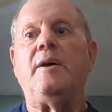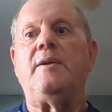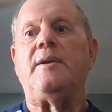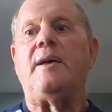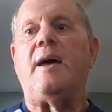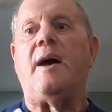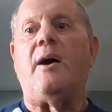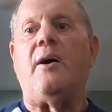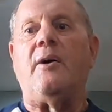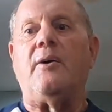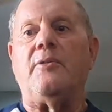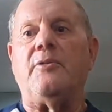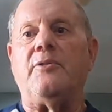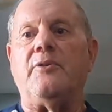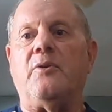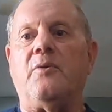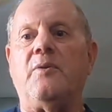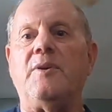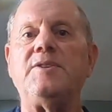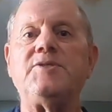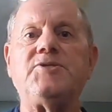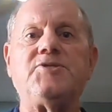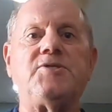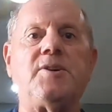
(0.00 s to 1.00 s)
Now,
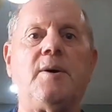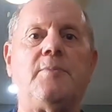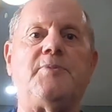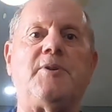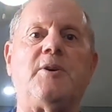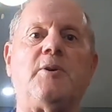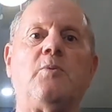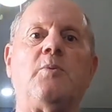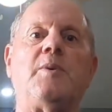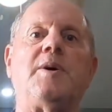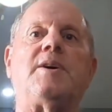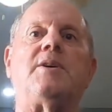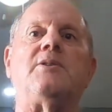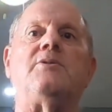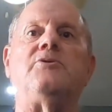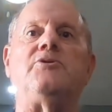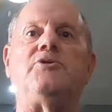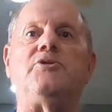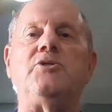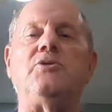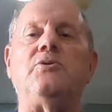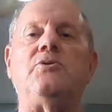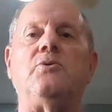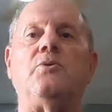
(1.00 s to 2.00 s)
there is something we
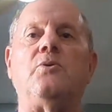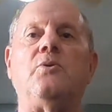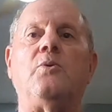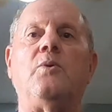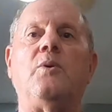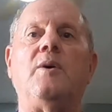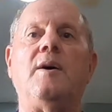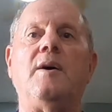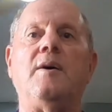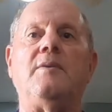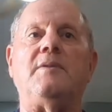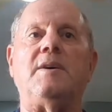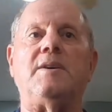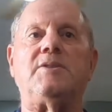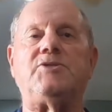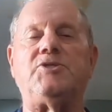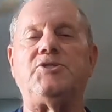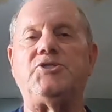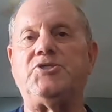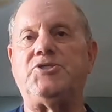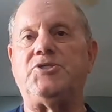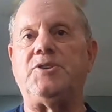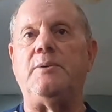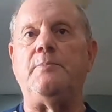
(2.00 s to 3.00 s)
can do
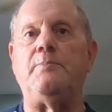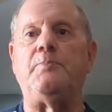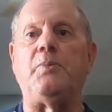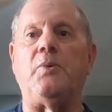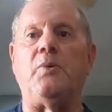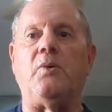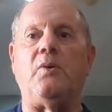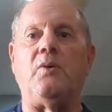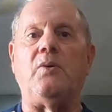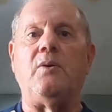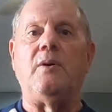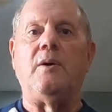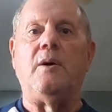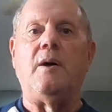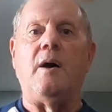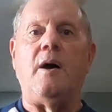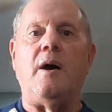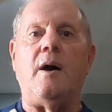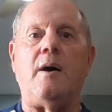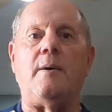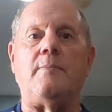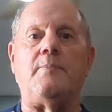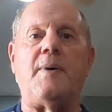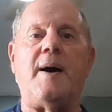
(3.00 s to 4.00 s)
that's simple
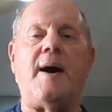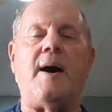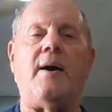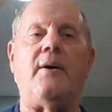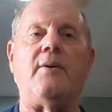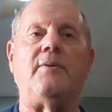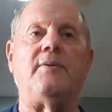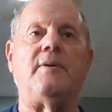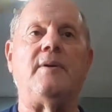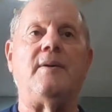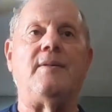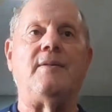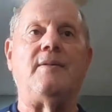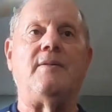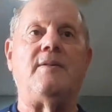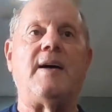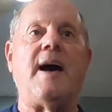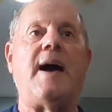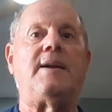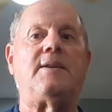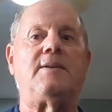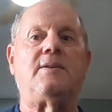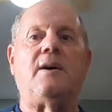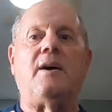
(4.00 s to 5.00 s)
about
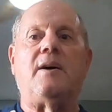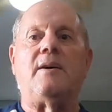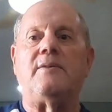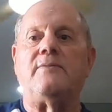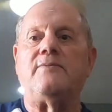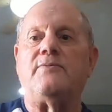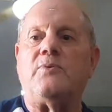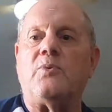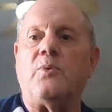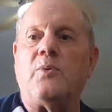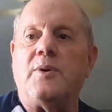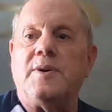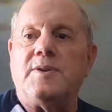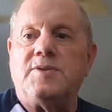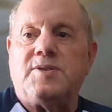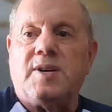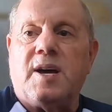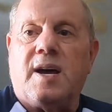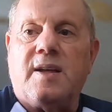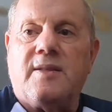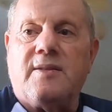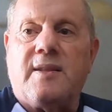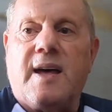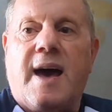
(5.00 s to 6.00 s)
that kind of noise,
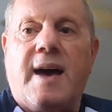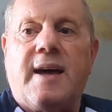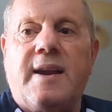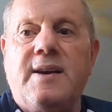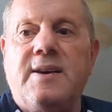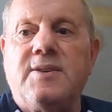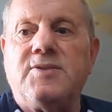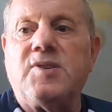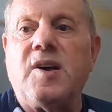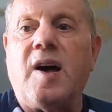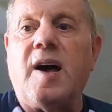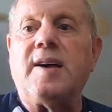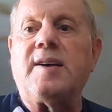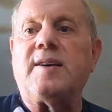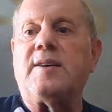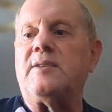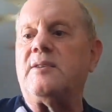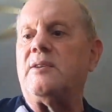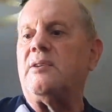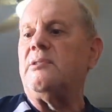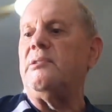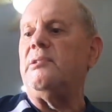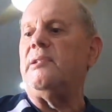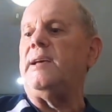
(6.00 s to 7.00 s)
and that is I
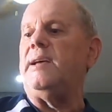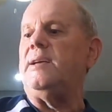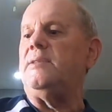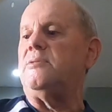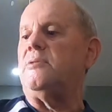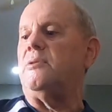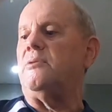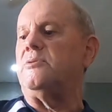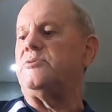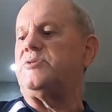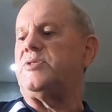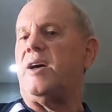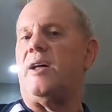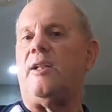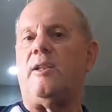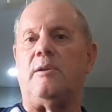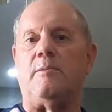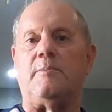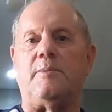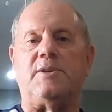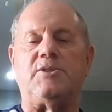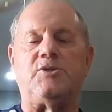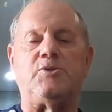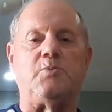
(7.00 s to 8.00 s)
can clean those
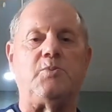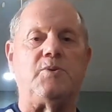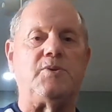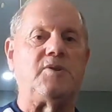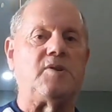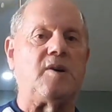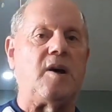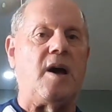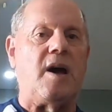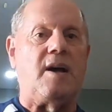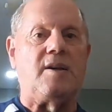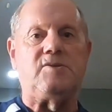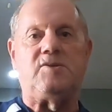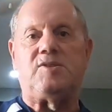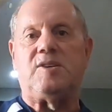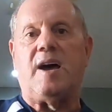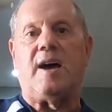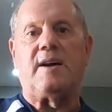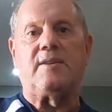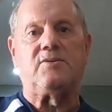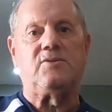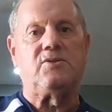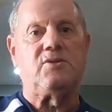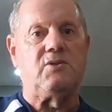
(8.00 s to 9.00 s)
elements with
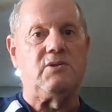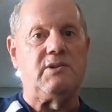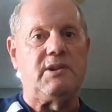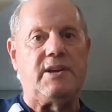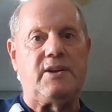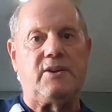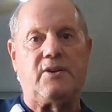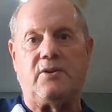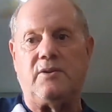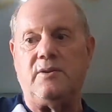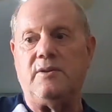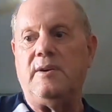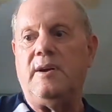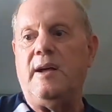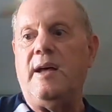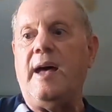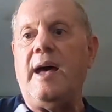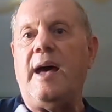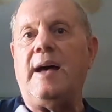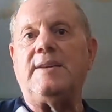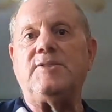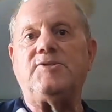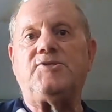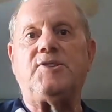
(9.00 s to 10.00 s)
contact cleaner.
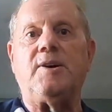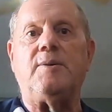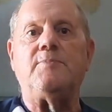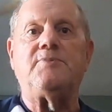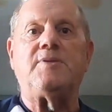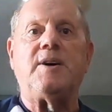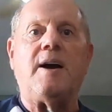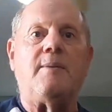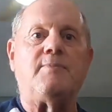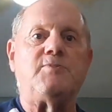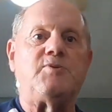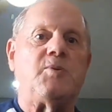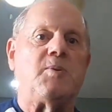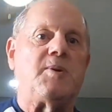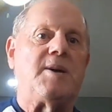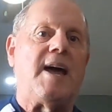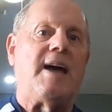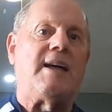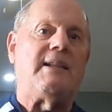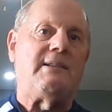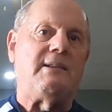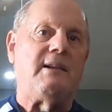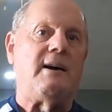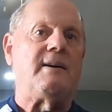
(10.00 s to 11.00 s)
And sometimes we'll
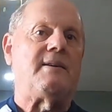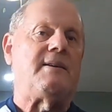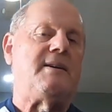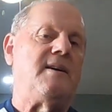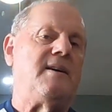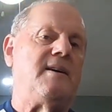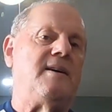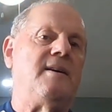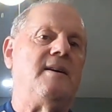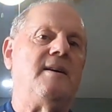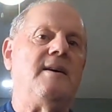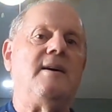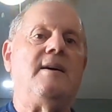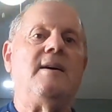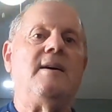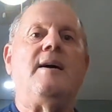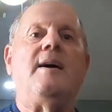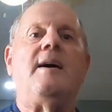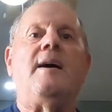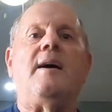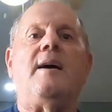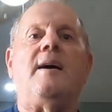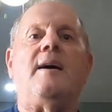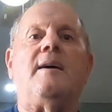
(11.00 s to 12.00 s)
get lucky,
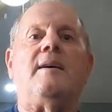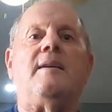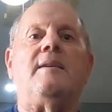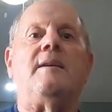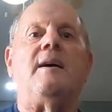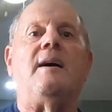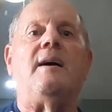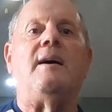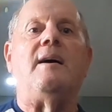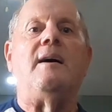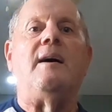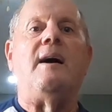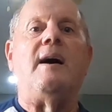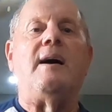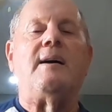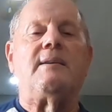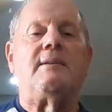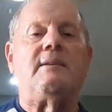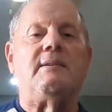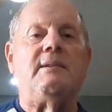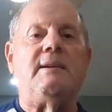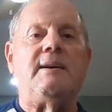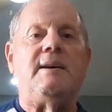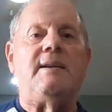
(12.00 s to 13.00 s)
and
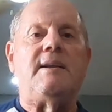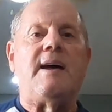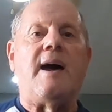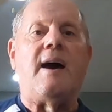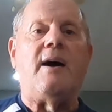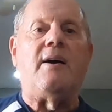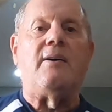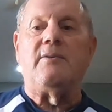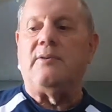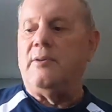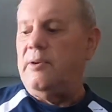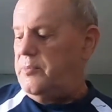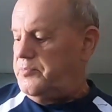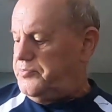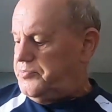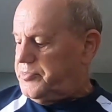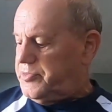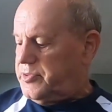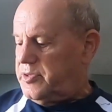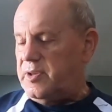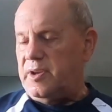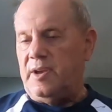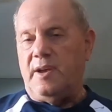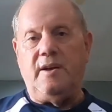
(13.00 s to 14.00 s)
I clean out
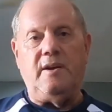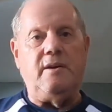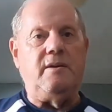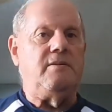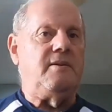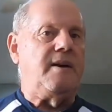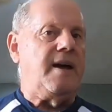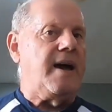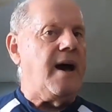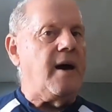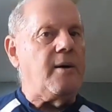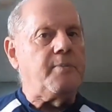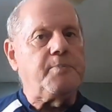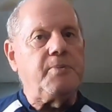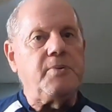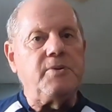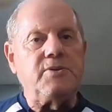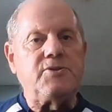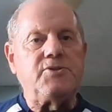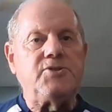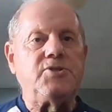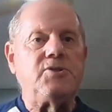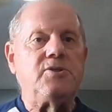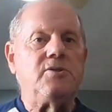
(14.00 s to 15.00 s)
the
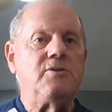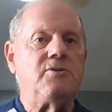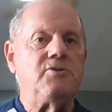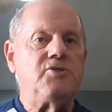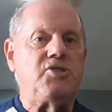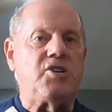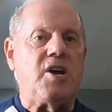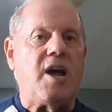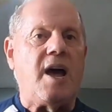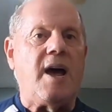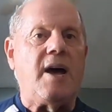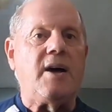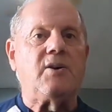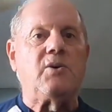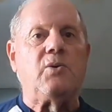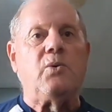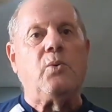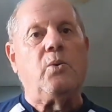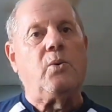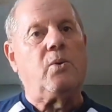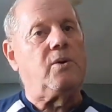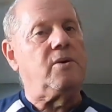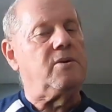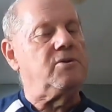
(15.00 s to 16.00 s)
output jack
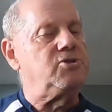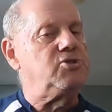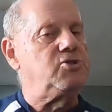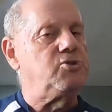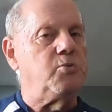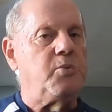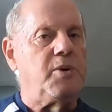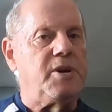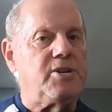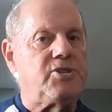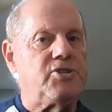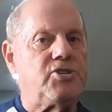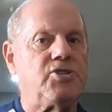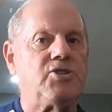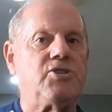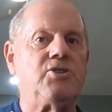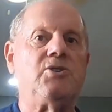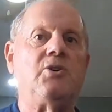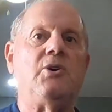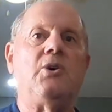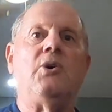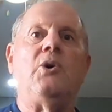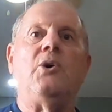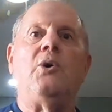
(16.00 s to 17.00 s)
or a
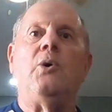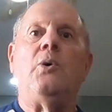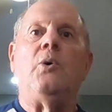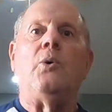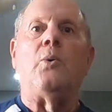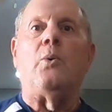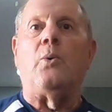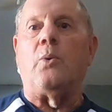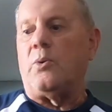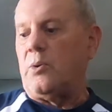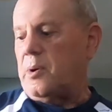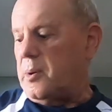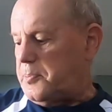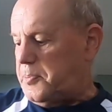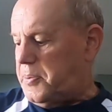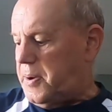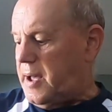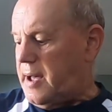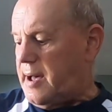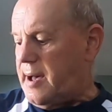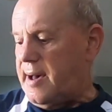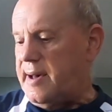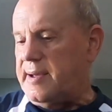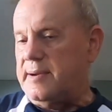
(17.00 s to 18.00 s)
switch or a
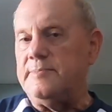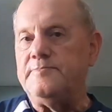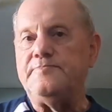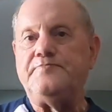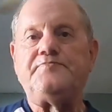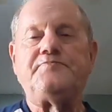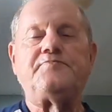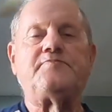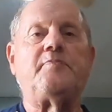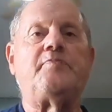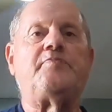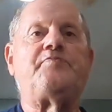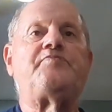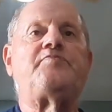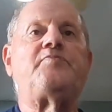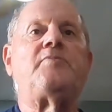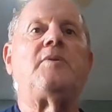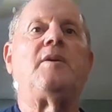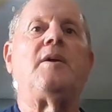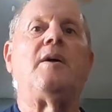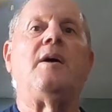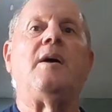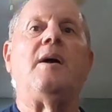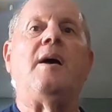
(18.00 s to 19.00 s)
pot,
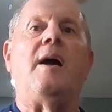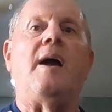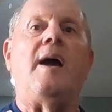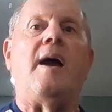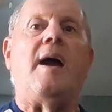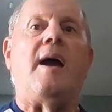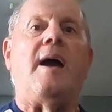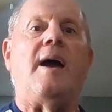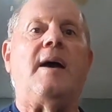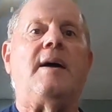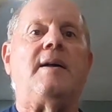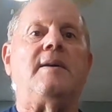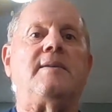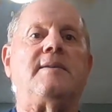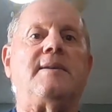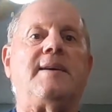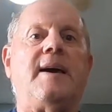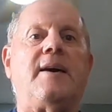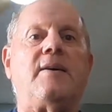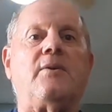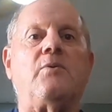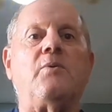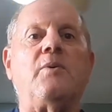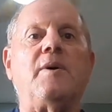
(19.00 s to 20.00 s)
and
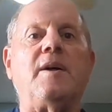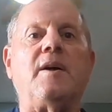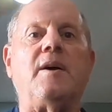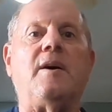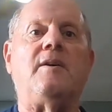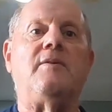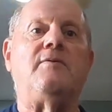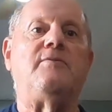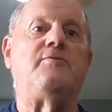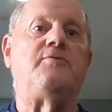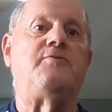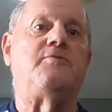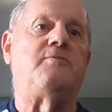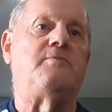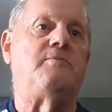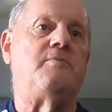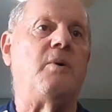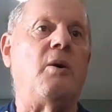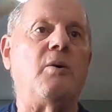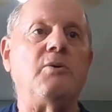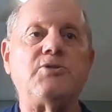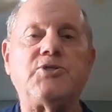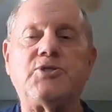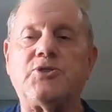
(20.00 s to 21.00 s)
get rid of
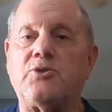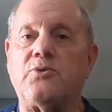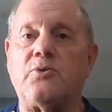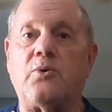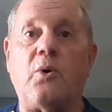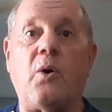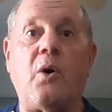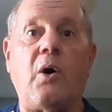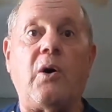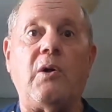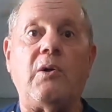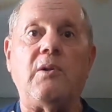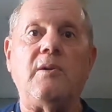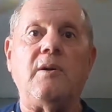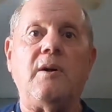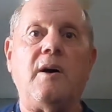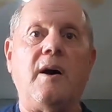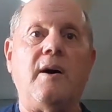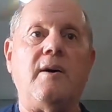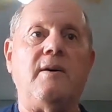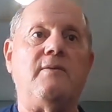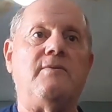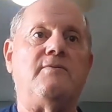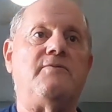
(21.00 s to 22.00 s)
most or
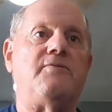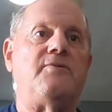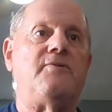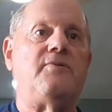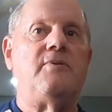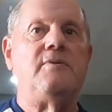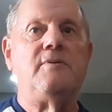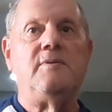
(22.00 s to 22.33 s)
all of